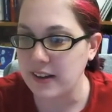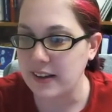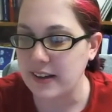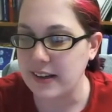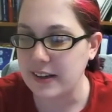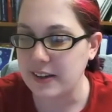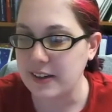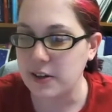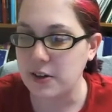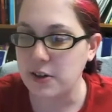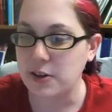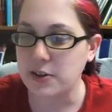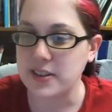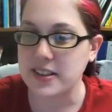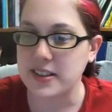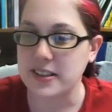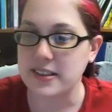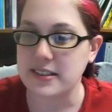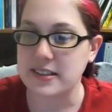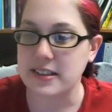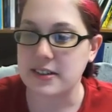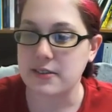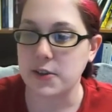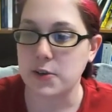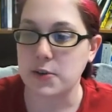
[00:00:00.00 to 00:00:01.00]
Guido
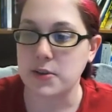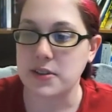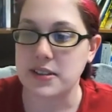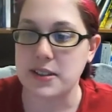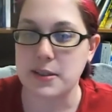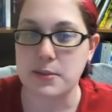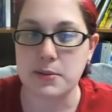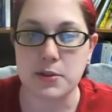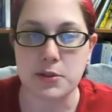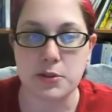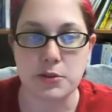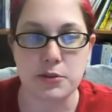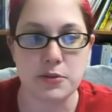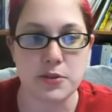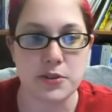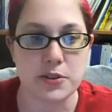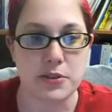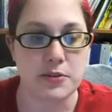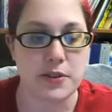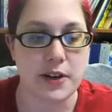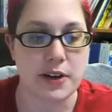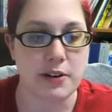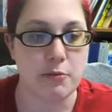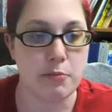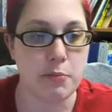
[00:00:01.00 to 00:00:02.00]
says everyone seems to have
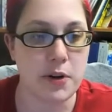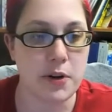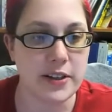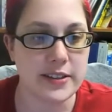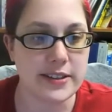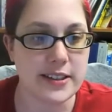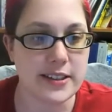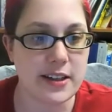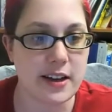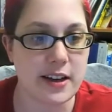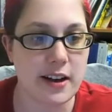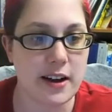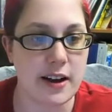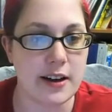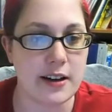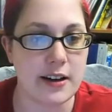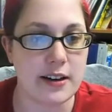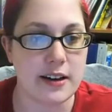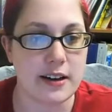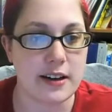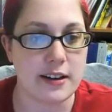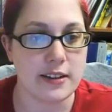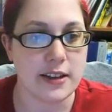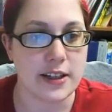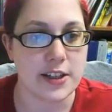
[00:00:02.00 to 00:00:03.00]
survived Balticon.
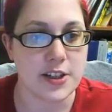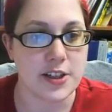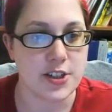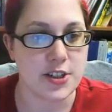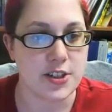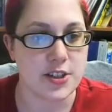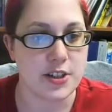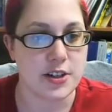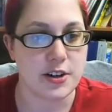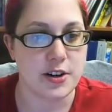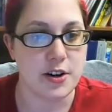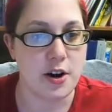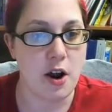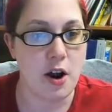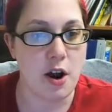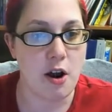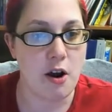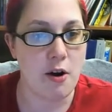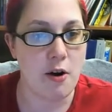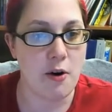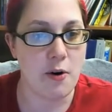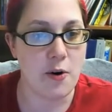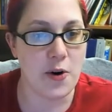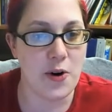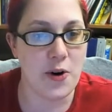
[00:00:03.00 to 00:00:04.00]
I'll let you
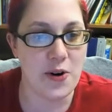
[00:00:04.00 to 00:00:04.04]
know.